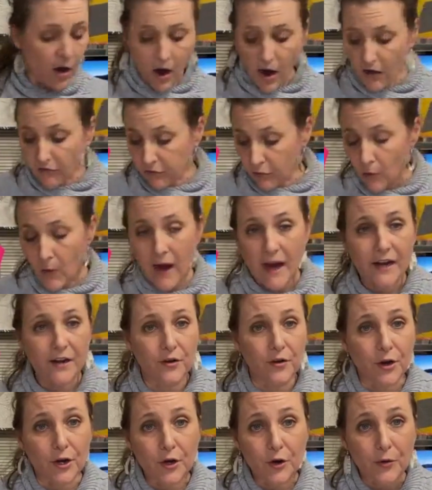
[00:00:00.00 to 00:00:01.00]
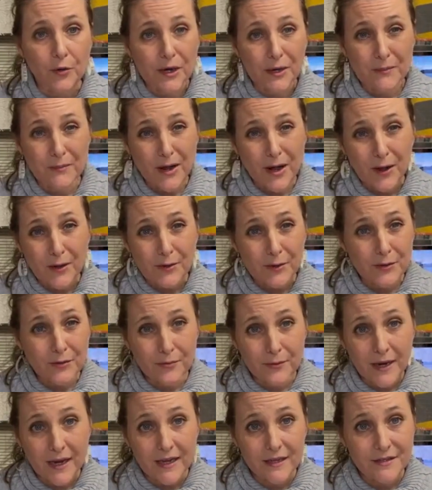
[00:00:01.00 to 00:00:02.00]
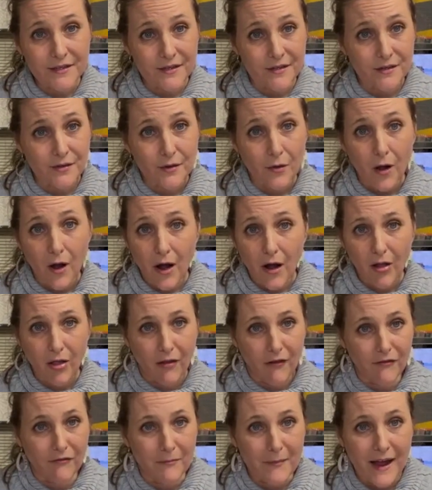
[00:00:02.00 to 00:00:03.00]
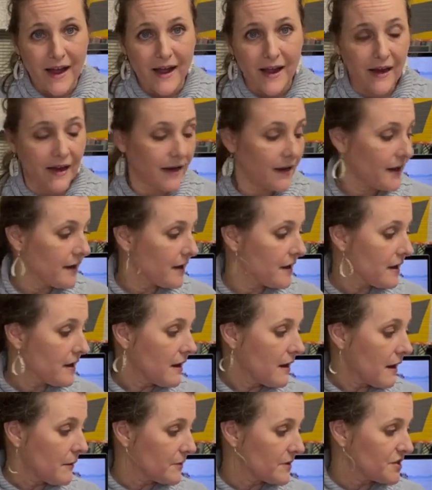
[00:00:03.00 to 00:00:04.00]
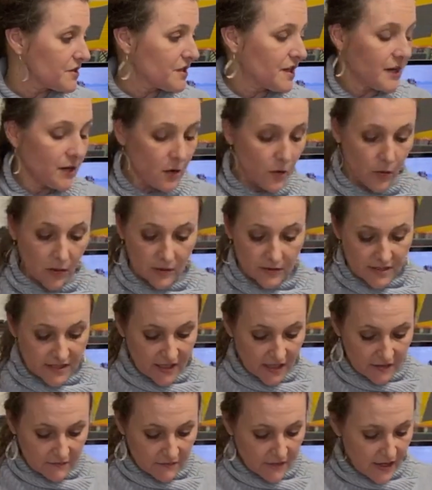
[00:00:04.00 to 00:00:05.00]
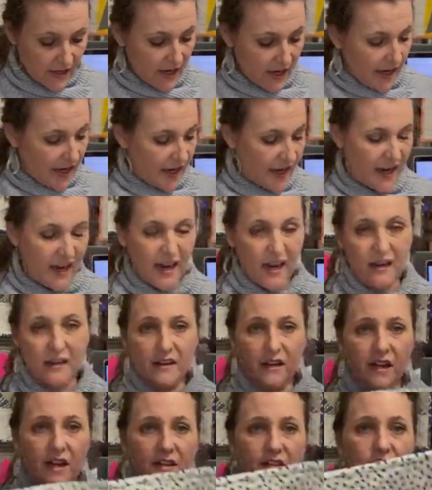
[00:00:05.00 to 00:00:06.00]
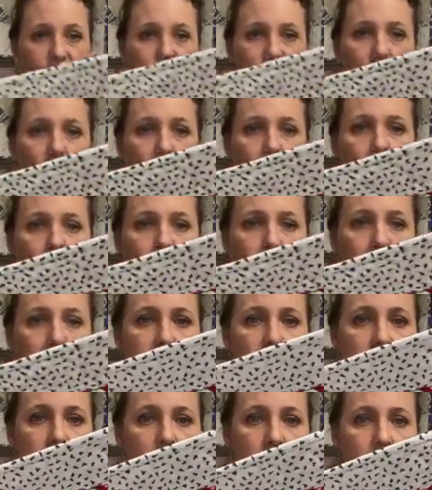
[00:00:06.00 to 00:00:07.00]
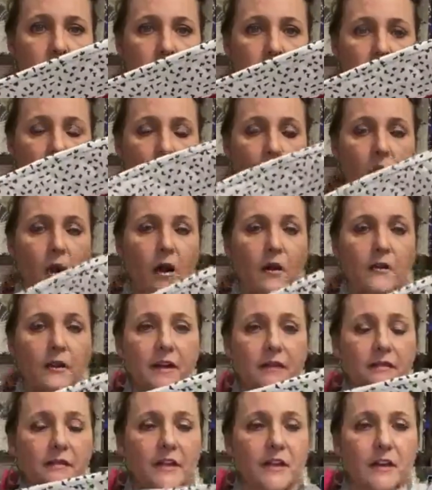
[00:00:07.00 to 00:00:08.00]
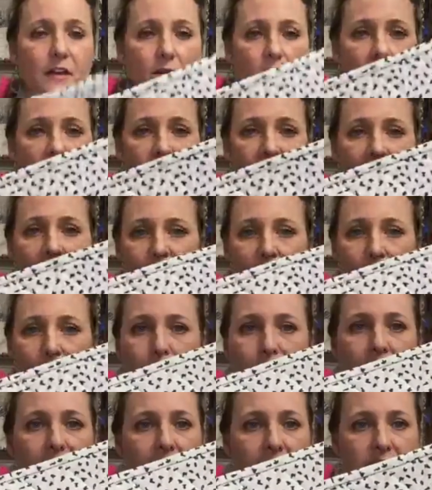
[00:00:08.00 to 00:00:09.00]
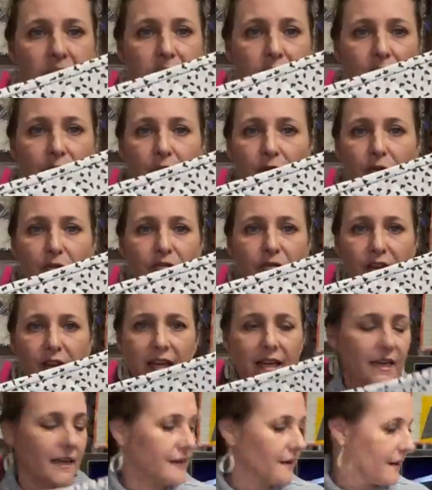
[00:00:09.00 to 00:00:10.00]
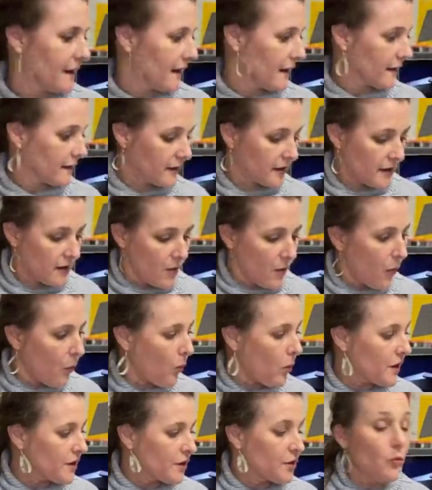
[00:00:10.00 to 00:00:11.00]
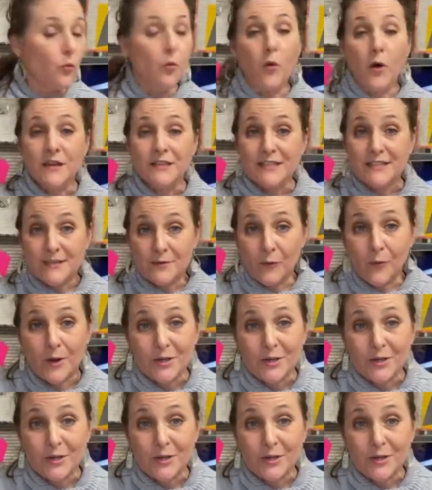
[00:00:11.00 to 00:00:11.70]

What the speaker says: off-white or a cream color thread to do all of my machine quilting, and it shows, or it, you know, kind of blends beautifully in there. What you want